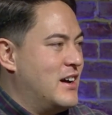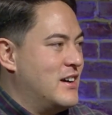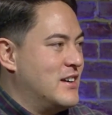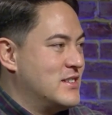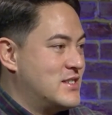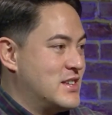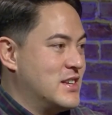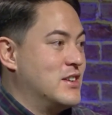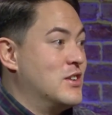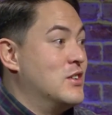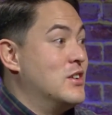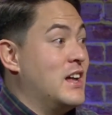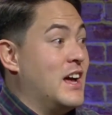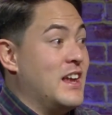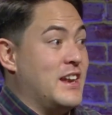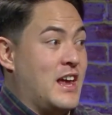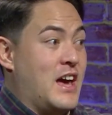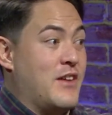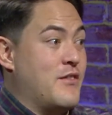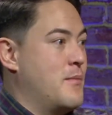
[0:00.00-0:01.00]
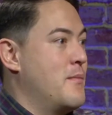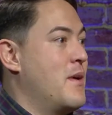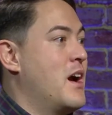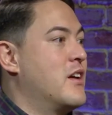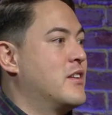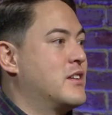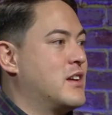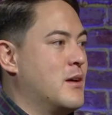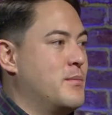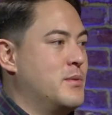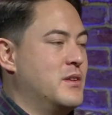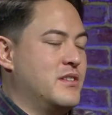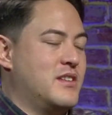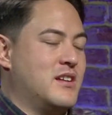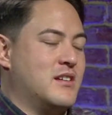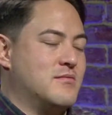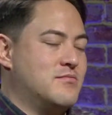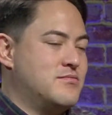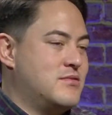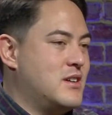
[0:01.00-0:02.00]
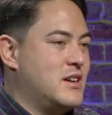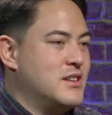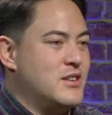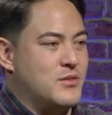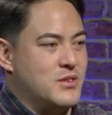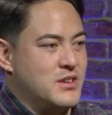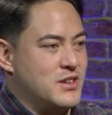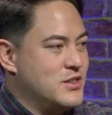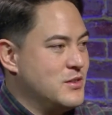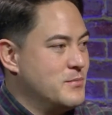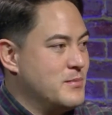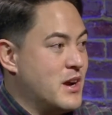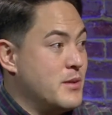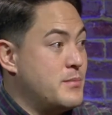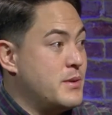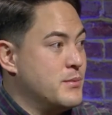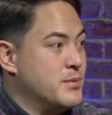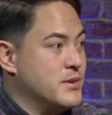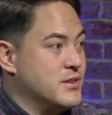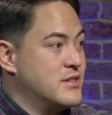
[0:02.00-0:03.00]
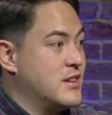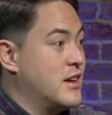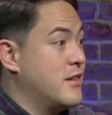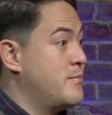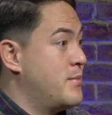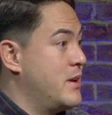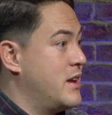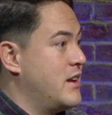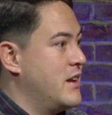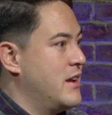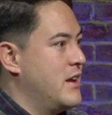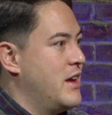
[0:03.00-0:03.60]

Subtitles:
single and have a married couple and think, I don't want to do married people stuff, but